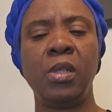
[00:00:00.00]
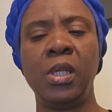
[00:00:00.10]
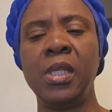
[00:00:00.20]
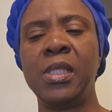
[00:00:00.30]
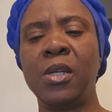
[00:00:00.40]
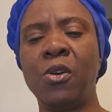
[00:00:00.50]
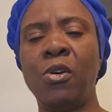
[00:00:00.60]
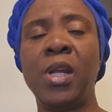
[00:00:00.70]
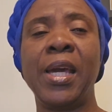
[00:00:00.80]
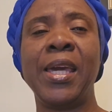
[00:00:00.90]
He's the
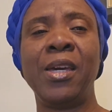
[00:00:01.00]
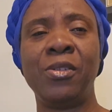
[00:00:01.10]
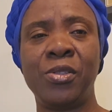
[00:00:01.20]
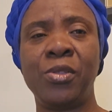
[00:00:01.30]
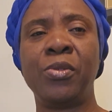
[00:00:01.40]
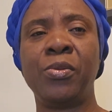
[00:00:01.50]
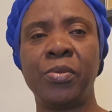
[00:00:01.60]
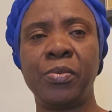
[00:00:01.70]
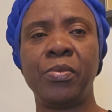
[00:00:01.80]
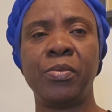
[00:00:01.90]
God that heals you.
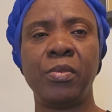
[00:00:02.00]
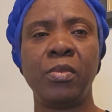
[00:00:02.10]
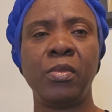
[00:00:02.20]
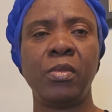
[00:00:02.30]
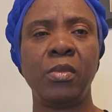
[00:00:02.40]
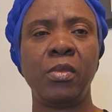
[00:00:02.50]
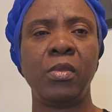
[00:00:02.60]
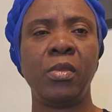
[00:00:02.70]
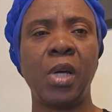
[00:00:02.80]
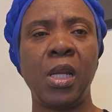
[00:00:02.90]

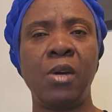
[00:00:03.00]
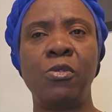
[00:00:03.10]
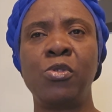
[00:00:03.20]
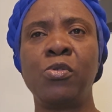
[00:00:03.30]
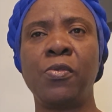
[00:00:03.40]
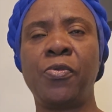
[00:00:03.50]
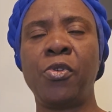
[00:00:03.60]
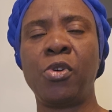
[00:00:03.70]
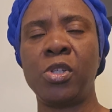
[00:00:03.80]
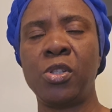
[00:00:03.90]
And I want you to
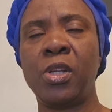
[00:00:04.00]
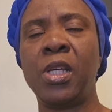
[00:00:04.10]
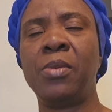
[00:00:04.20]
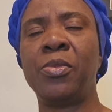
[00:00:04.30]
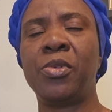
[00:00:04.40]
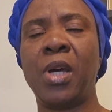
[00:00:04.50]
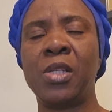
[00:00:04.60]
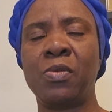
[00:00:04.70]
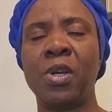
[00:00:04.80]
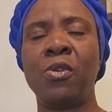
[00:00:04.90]
focus on Him
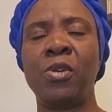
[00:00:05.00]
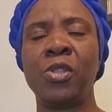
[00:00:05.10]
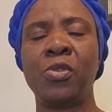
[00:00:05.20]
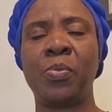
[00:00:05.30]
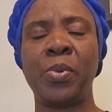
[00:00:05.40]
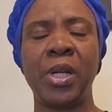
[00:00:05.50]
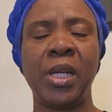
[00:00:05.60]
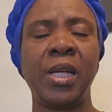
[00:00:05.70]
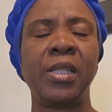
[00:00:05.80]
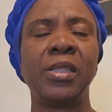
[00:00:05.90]
as we go into
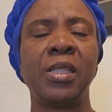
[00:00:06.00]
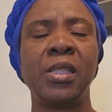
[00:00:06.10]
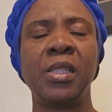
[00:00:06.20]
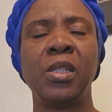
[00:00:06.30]
prayers